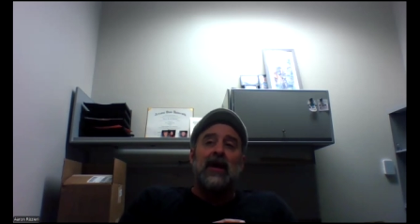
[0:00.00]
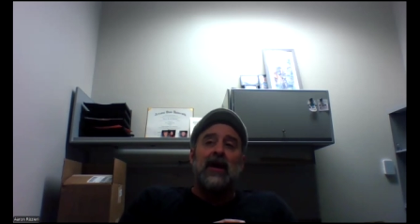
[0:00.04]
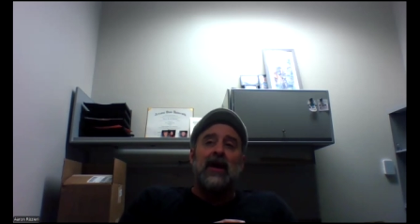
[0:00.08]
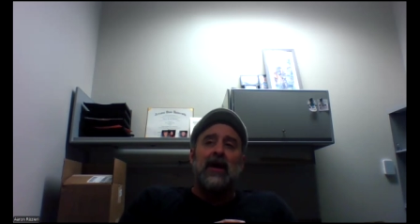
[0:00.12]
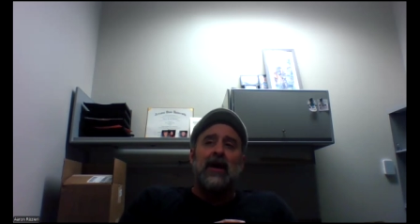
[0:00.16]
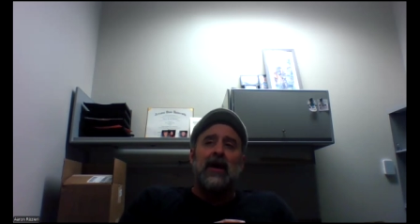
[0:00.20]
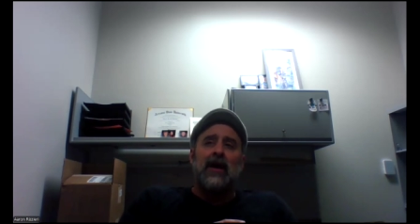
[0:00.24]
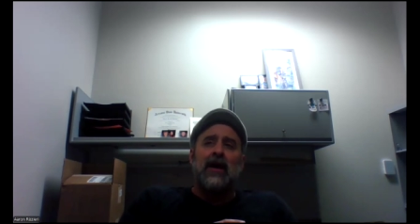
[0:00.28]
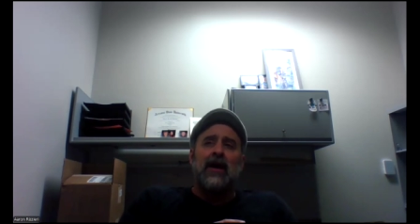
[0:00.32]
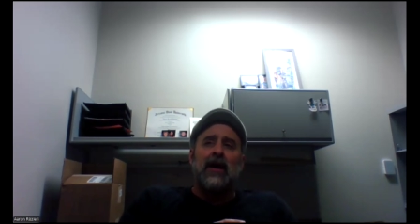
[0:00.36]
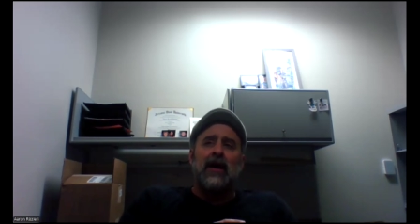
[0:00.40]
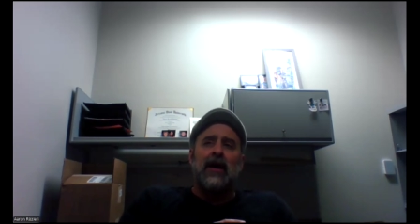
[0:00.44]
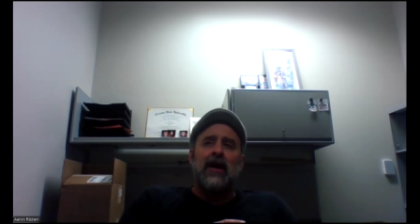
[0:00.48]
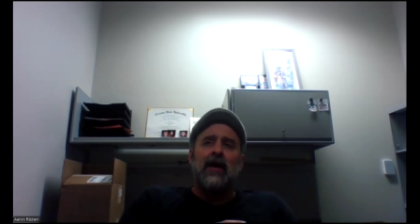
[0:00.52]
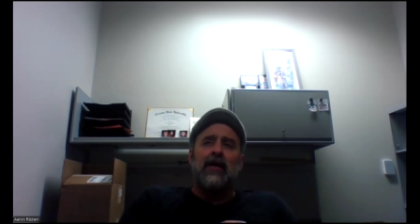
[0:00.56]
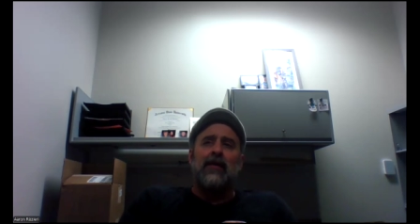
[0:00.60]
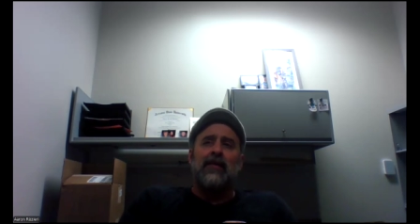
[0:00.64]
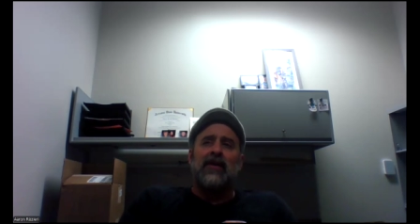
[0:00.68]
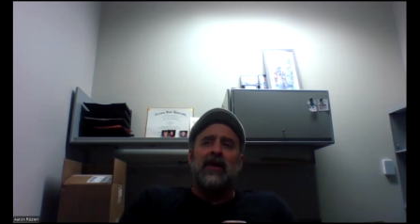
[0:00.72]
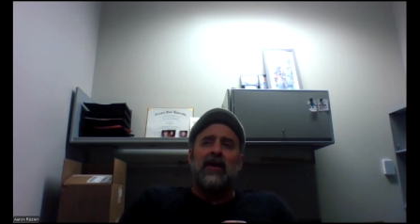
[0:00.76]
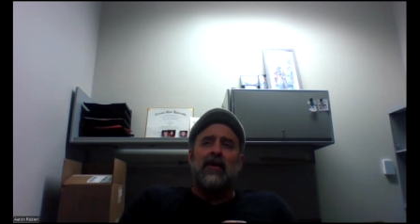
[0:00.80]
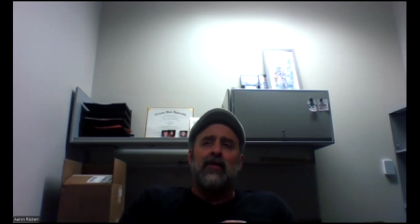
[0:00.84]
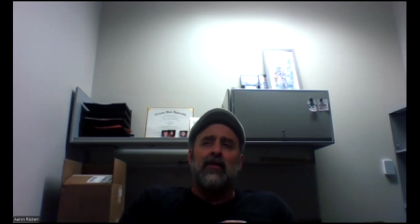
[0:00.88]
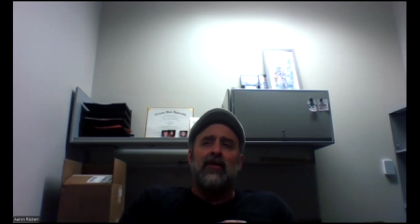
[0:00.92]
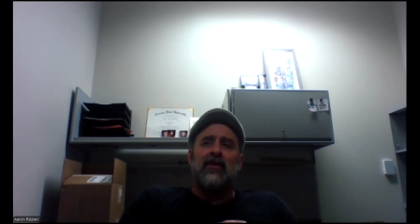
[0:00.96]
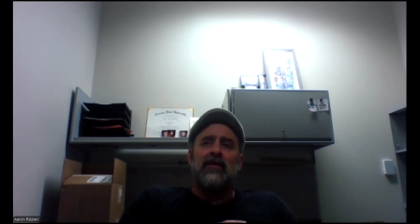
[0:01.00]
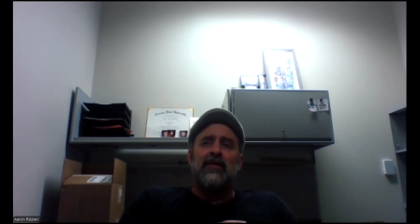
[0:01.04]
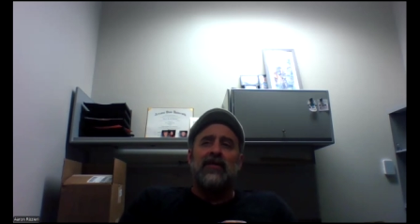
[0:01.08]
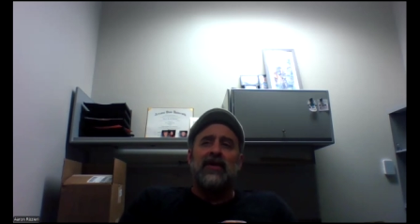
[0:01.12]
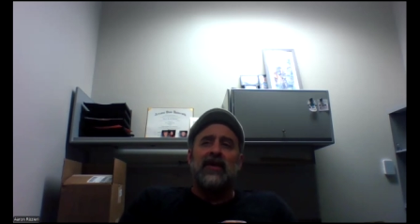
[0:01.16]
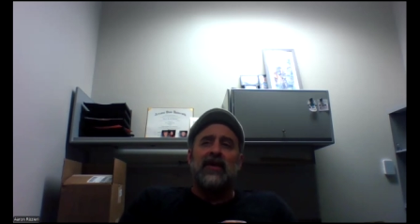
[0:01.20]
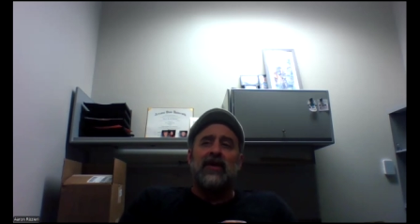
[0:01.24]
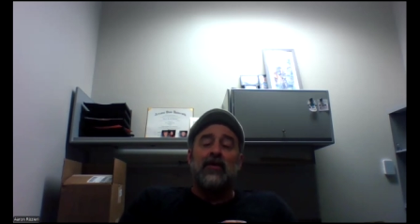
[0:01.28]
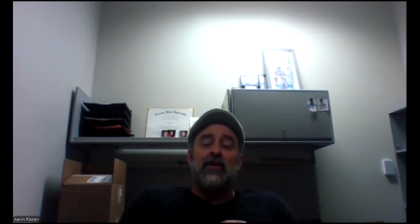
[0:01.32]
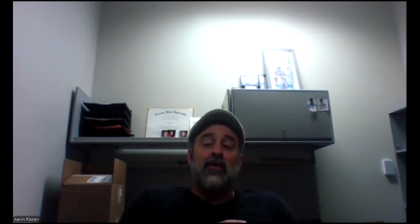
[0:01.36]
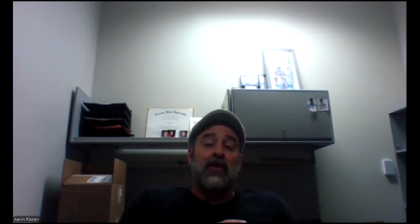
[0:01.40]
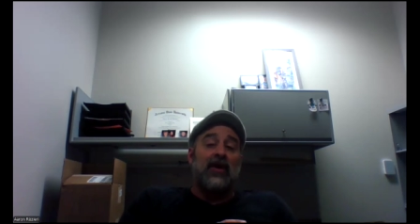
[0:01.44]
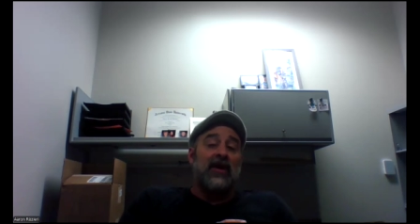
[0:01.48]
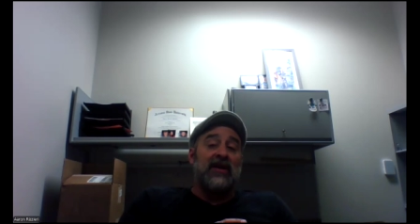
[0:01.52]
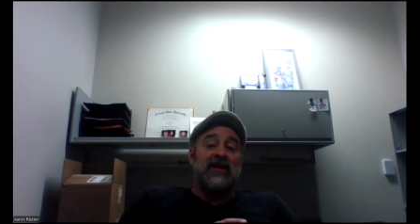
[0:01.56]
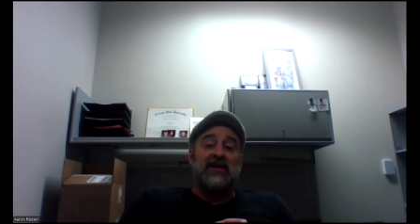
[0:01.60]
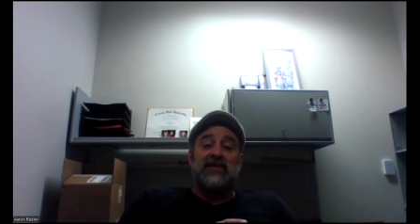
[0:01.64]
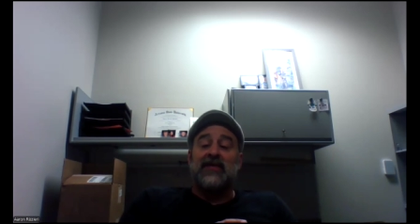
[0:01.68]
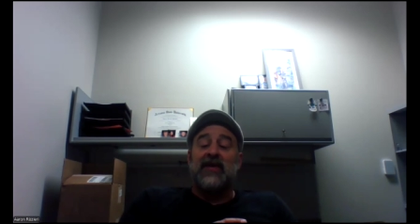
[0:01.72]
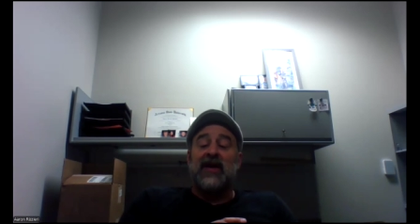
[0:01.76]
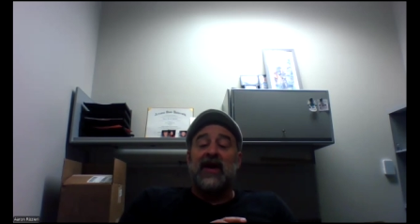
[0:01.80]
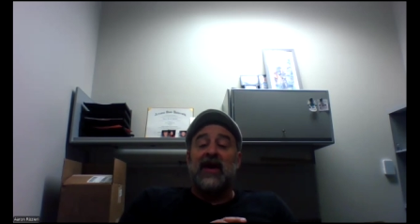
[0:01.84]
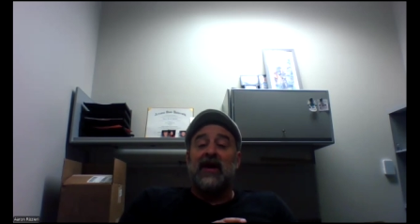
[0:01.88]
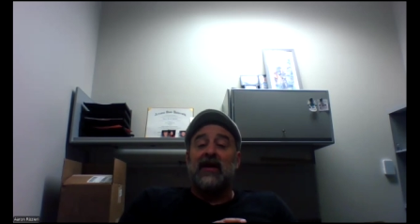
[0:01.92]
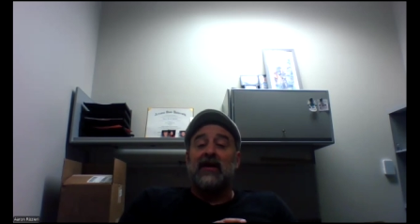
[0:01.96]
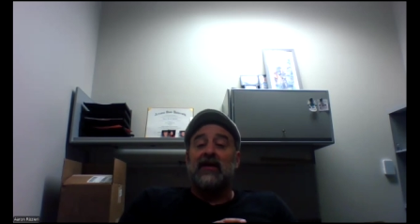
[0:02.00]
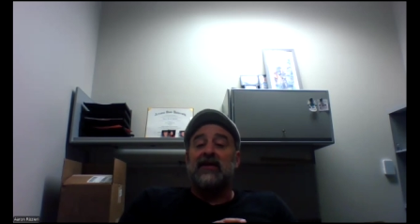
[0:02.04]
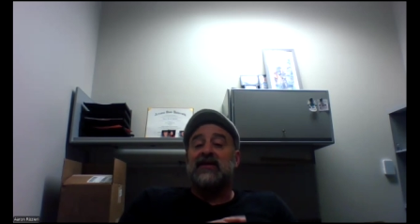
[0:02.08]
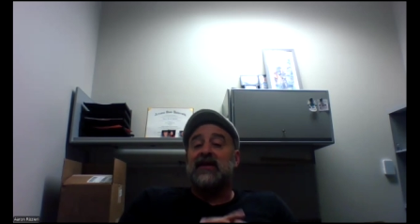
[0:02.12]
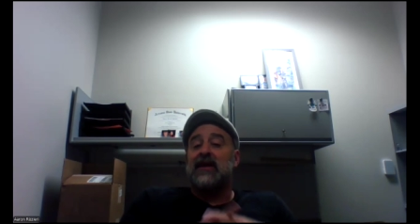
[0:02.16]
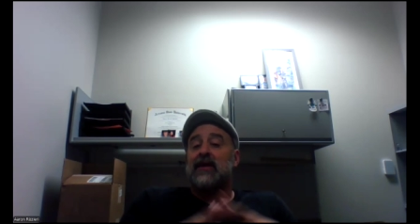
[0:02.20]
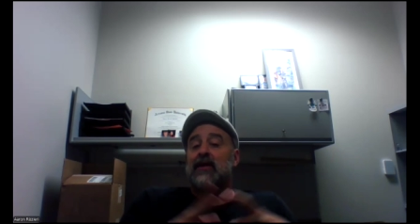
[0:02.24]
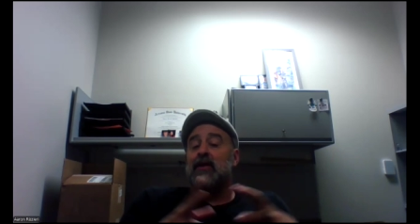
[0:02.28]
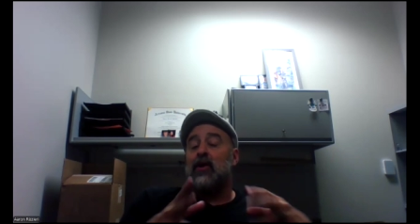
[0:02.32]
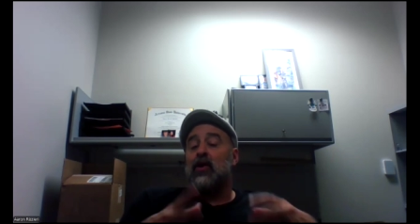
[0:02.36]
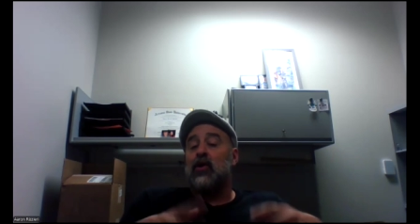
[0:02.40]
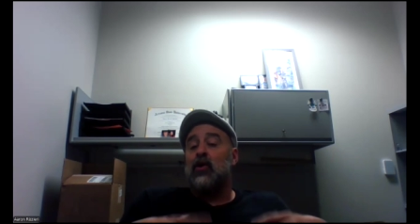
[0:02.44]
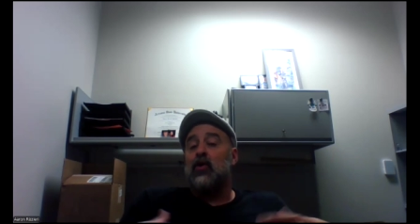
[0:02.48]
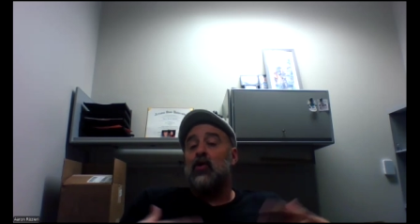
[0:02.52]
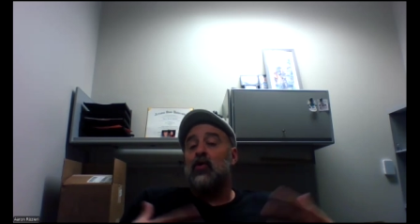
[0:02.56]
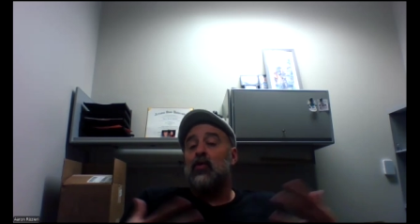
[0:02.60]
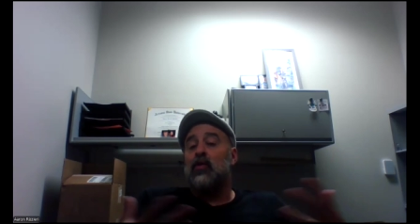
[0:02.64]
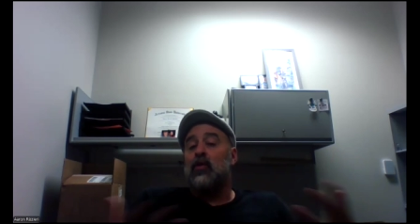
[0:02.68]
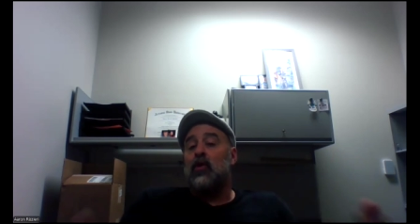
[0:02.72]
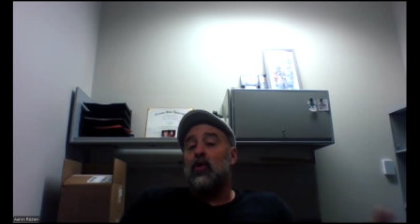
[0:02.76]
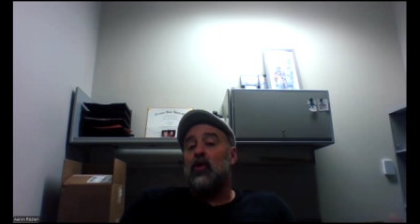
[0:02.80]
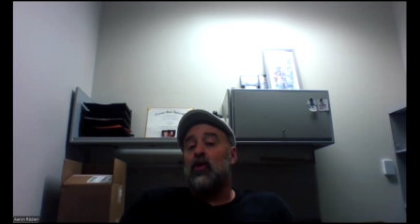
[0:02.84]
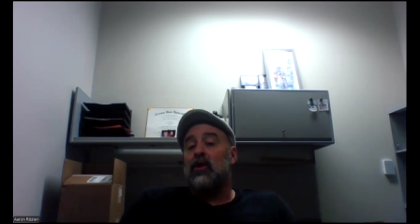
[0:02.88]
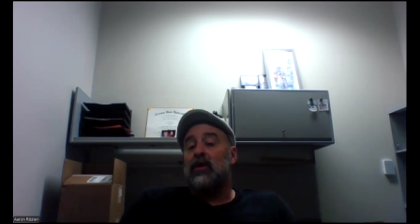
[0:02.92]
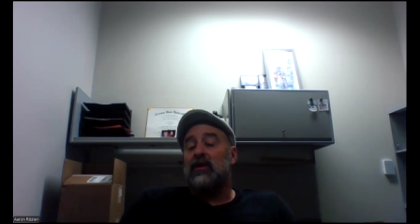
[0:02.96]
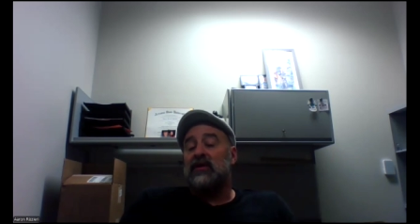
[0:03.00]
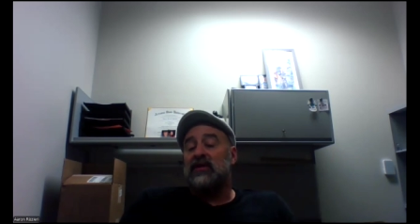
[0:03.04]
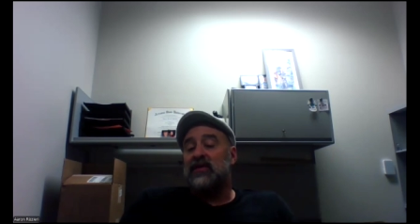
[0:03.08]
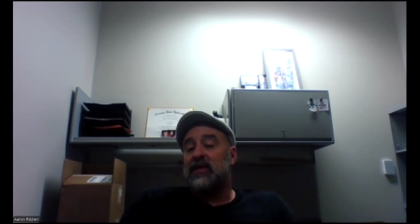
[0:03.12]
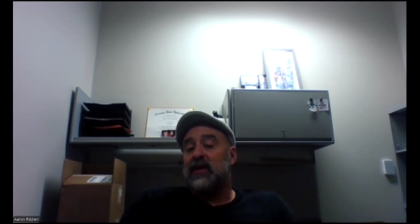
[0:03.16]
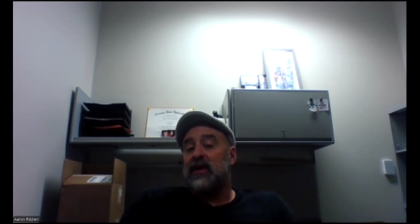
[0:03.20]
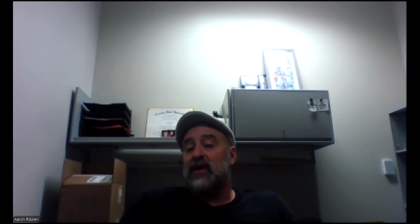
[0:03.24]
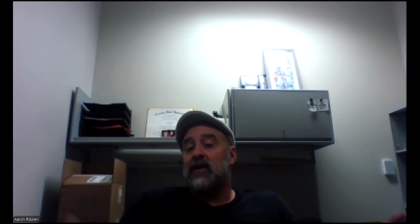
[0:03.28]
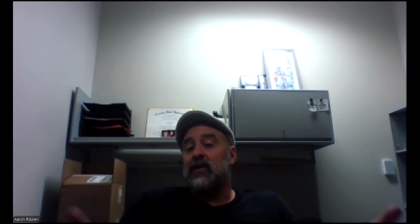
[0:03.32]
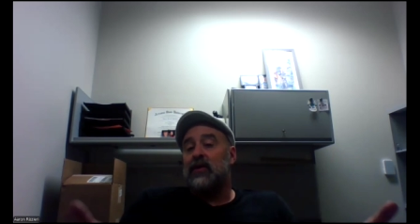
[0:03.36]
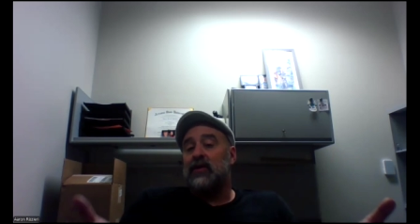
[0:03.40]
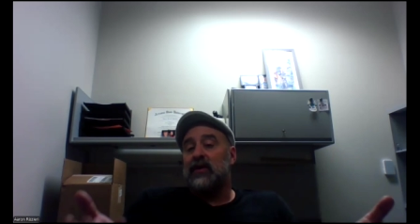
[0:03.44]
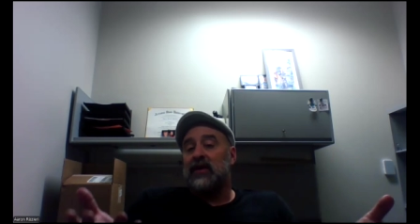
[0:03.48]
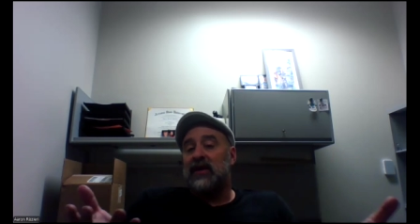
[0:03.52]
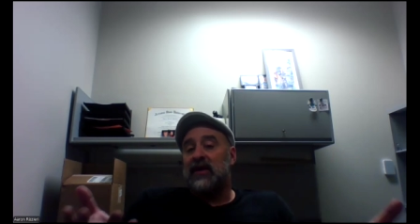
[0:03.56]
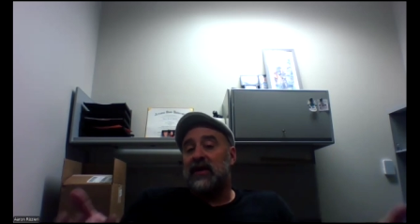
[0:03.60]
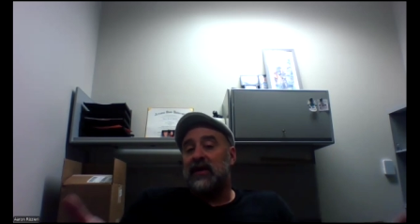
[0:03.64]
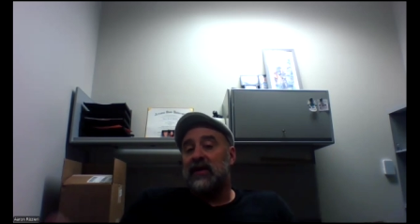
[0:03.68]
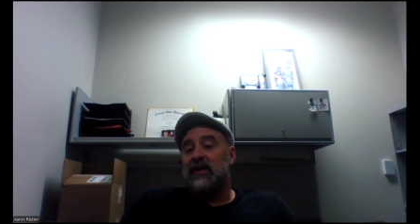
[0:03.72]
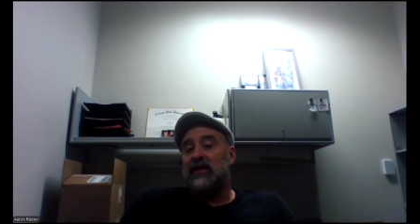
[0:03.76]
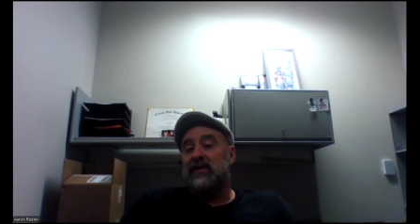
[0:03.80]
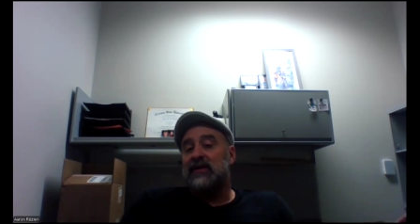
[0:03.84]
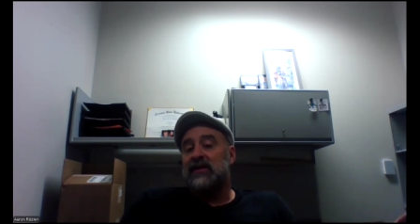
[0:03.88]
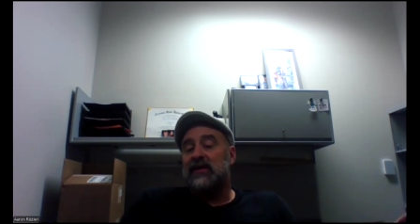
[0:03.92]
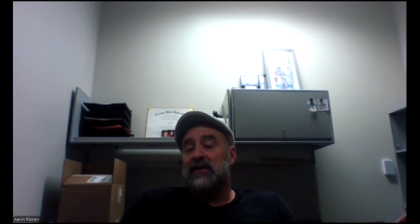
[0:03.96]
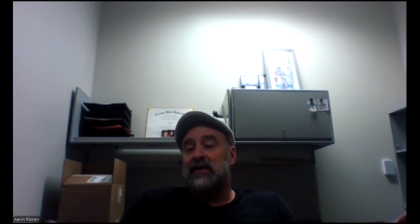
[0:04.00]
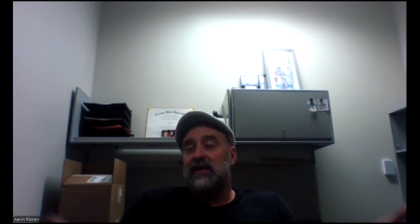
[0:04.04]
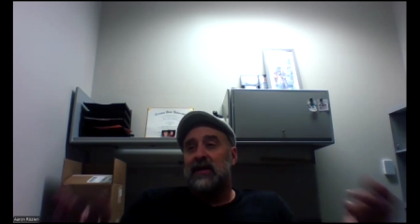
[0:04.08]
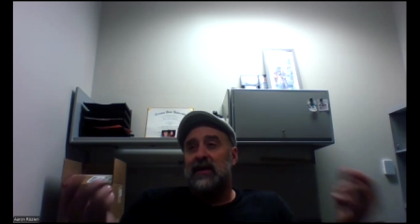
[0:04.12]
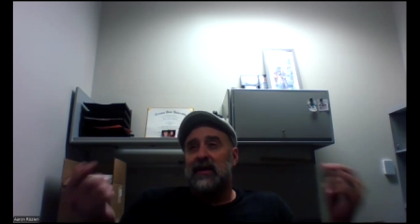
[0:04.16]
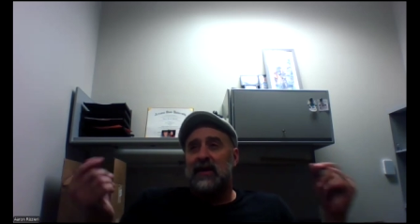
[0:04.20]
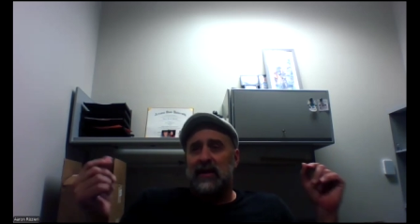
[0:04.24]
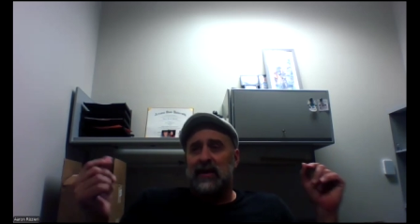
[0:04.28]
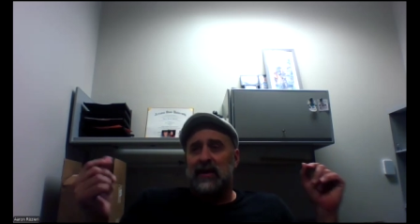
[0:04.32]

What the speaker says: but I wouldn't be quite as bad because I owe more to my own kids.